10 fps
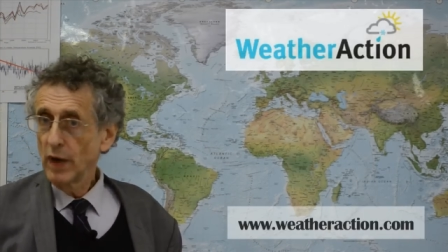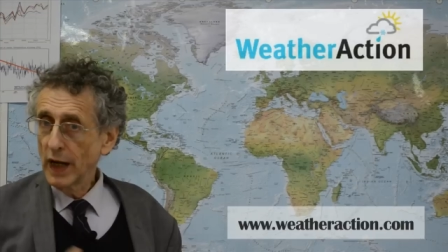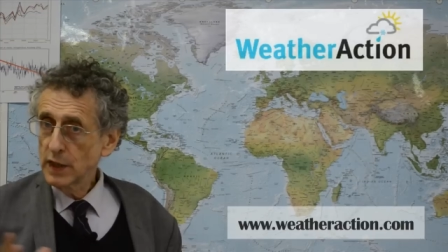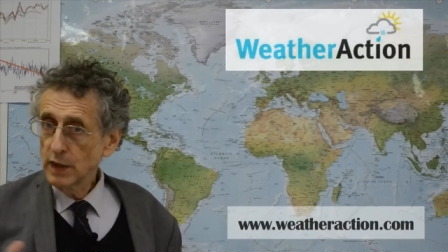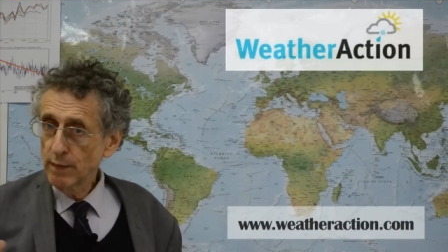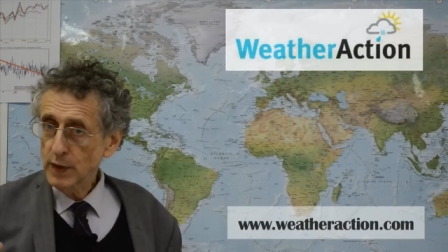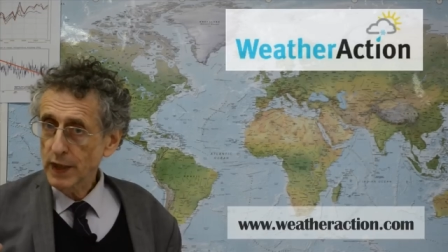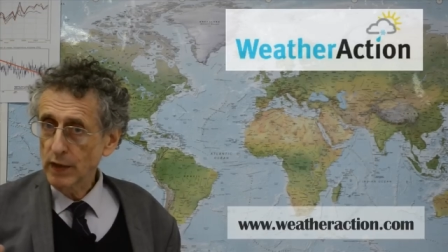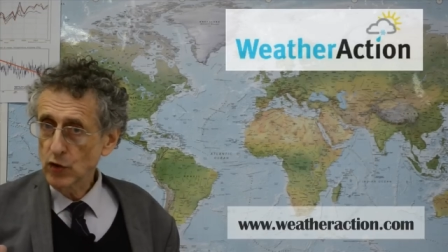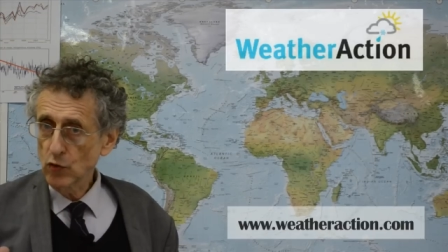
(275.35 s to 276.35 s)
eighty
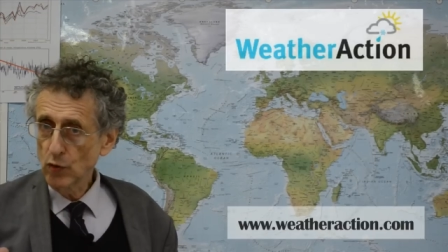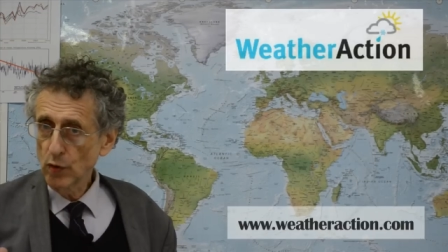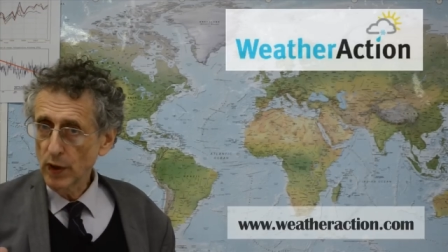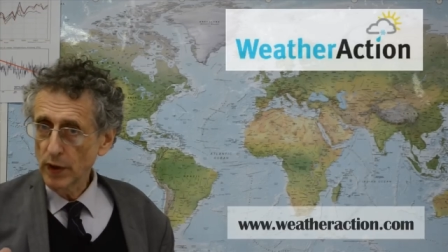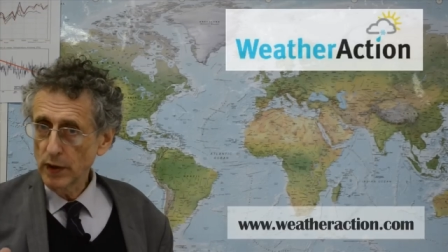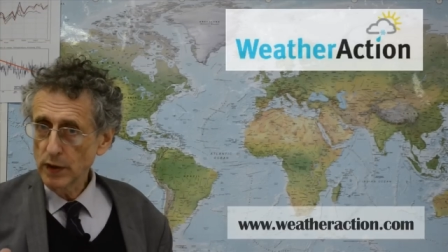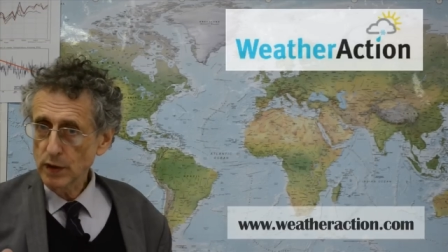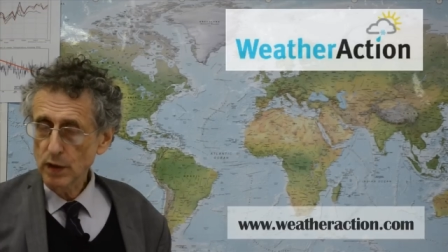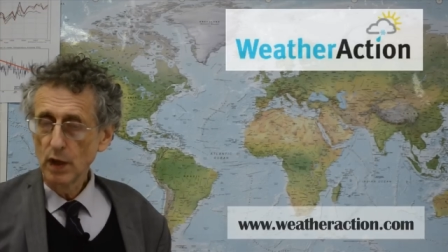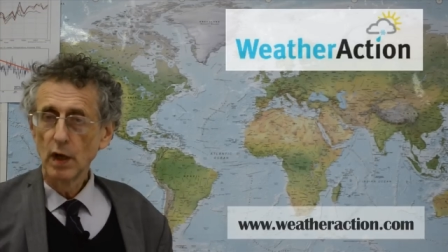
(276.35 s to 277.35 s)
percent sure at least,